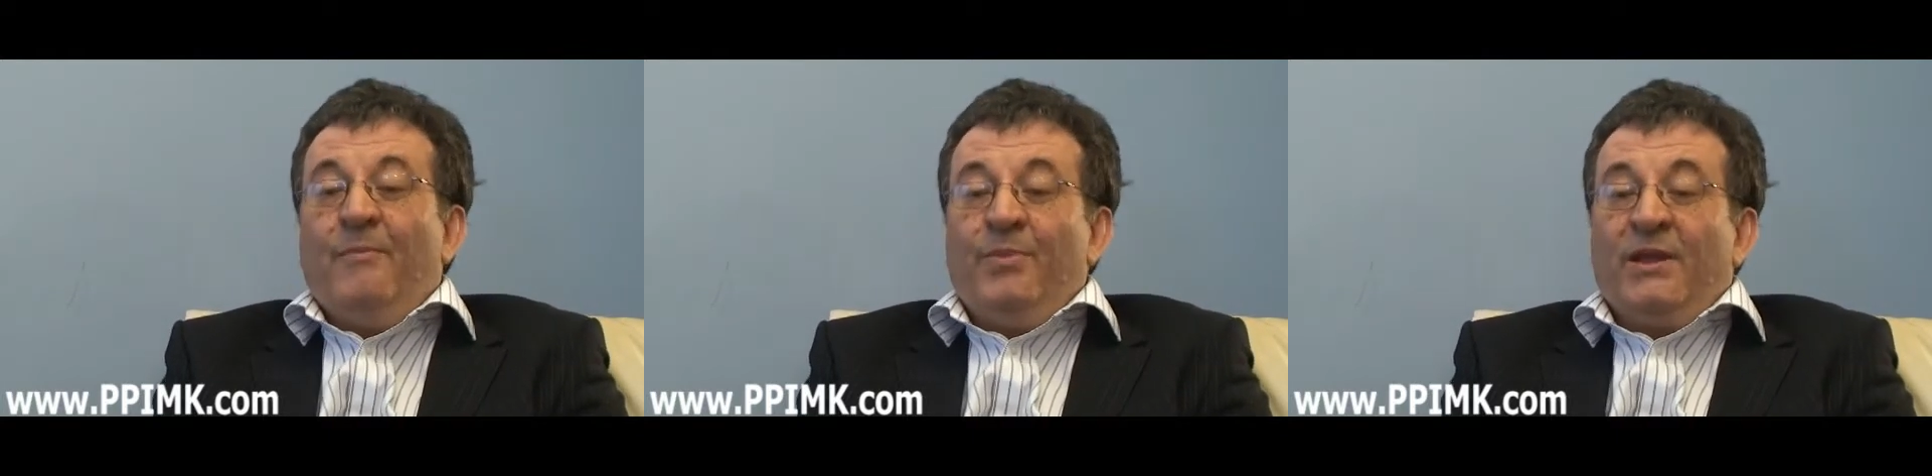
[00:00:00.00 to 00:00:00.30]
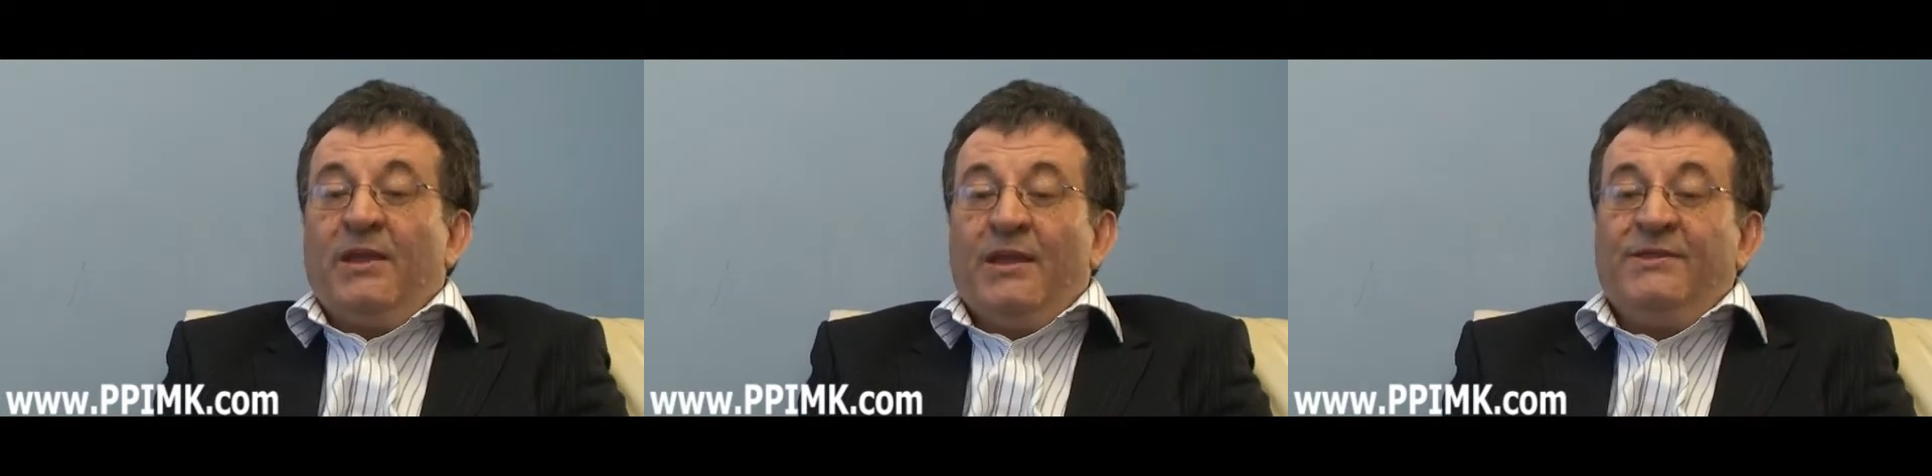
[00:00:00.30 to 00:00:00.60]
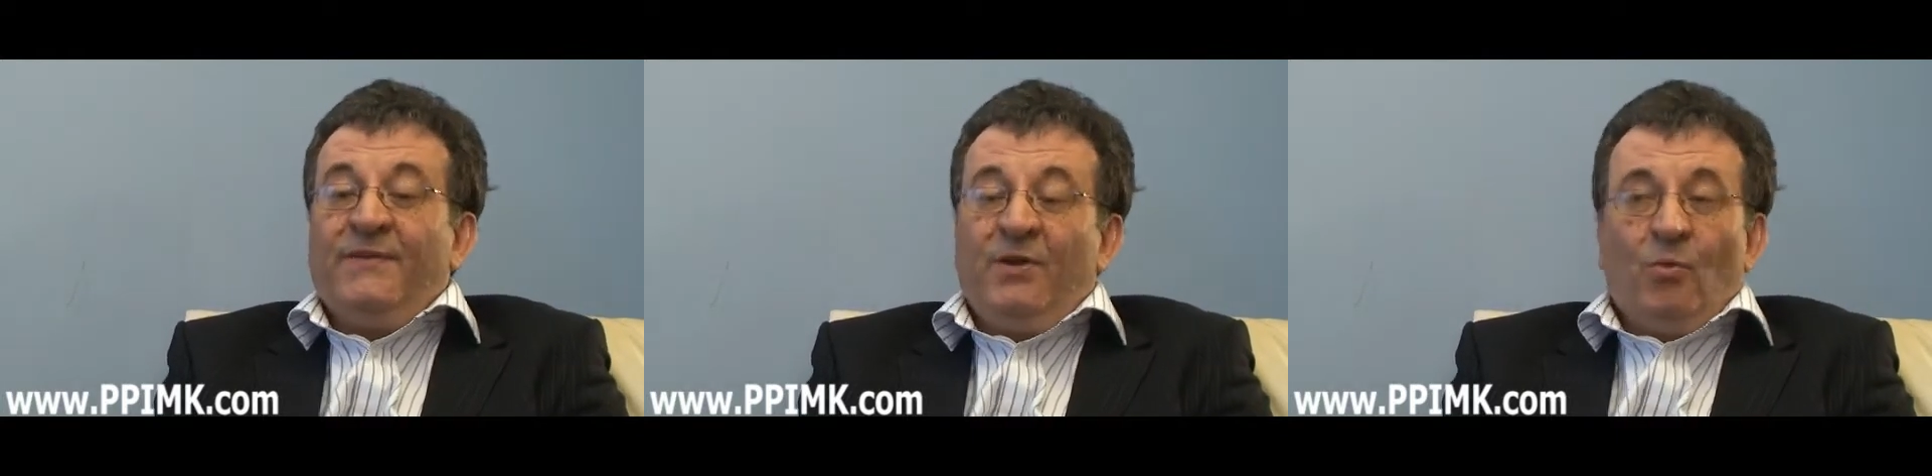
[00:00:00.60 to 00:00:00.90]

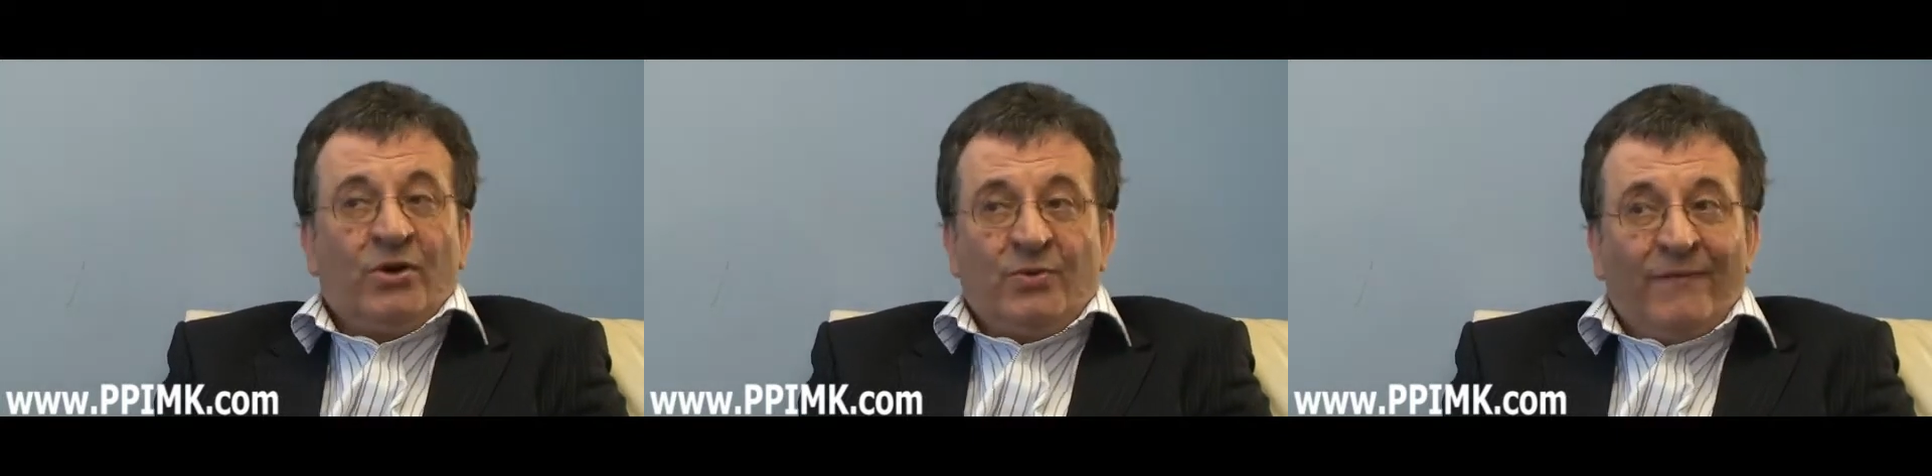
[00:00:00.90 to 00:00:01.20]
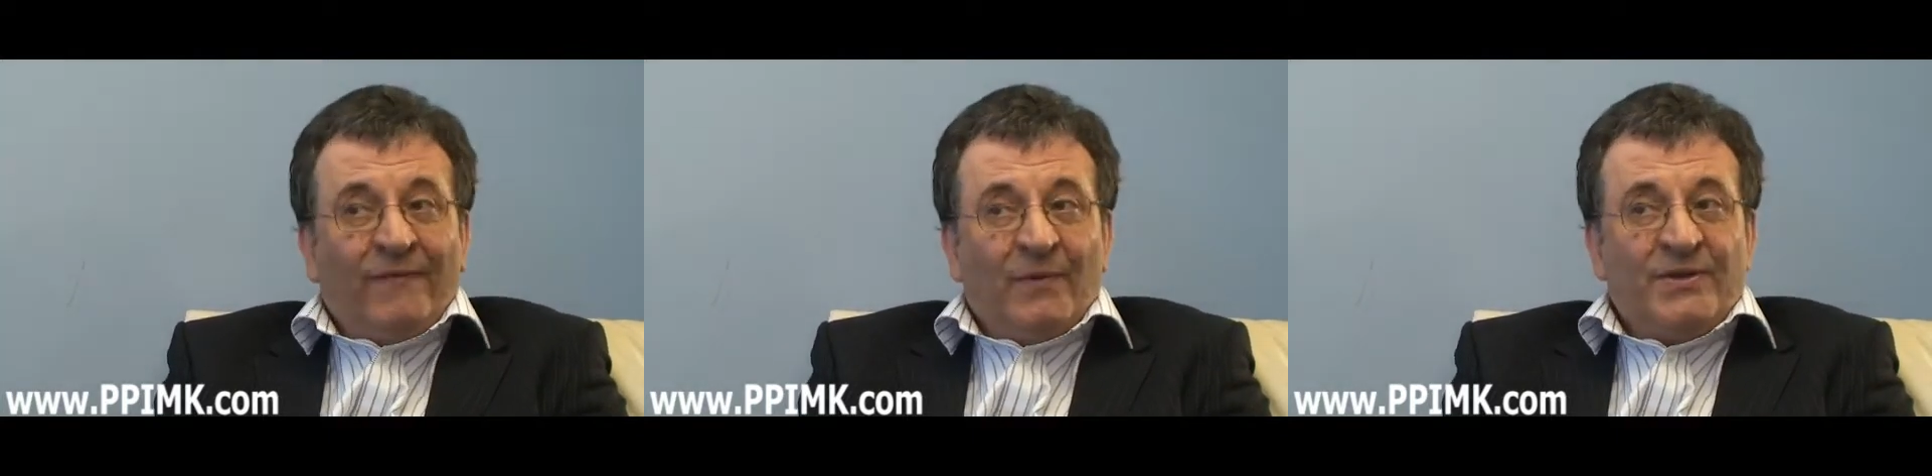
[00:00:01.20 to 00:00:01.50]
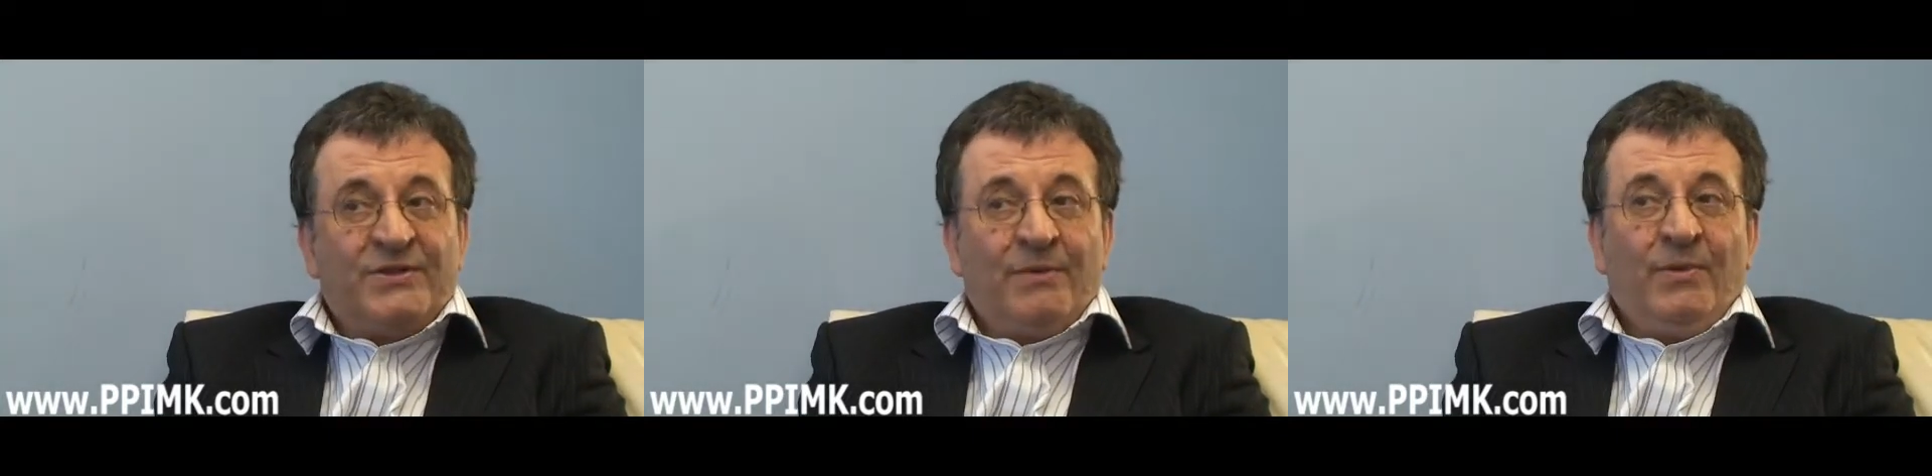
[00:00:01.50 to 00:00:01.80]
because if you want to
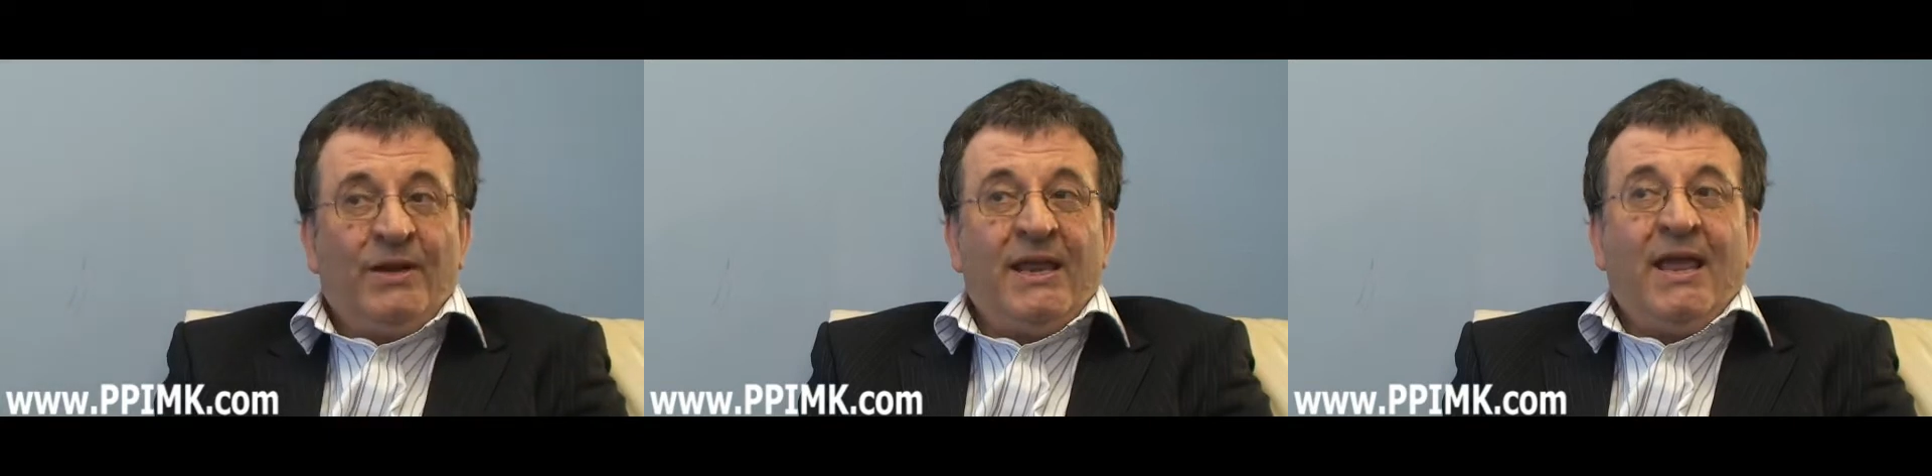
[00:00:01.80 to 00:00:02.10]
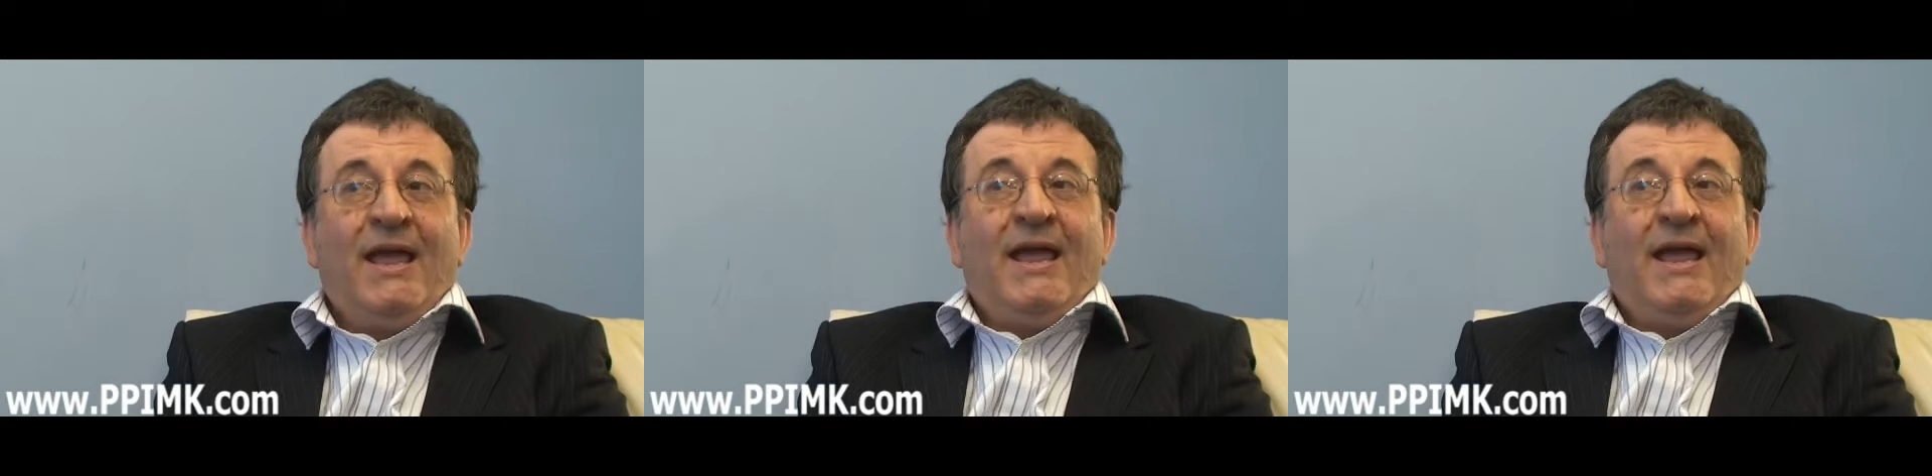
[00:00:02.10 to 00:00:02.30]
influence somebody,